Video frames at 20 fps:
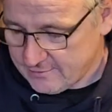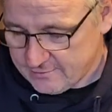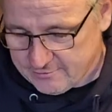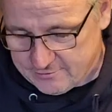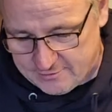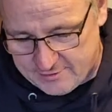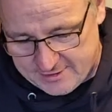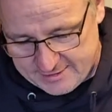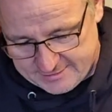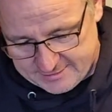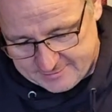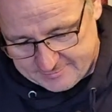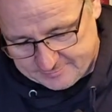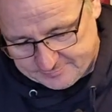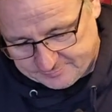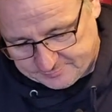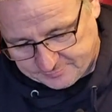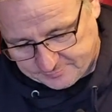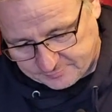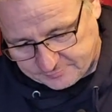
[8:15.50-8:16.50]
Right.
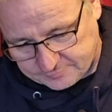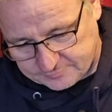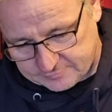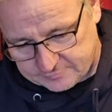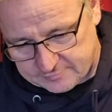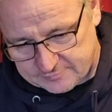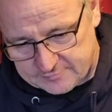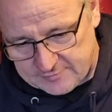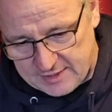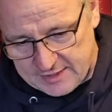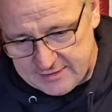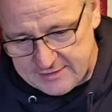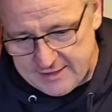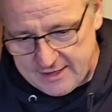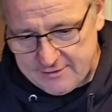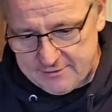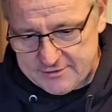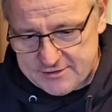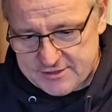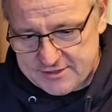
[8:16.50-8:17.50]

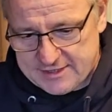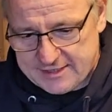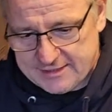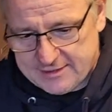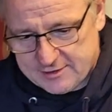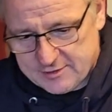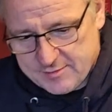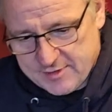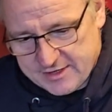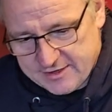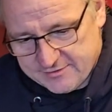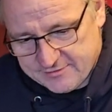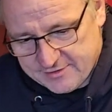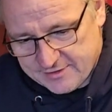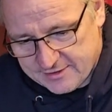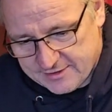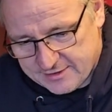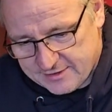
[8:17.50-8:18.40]
Now just a little bit of,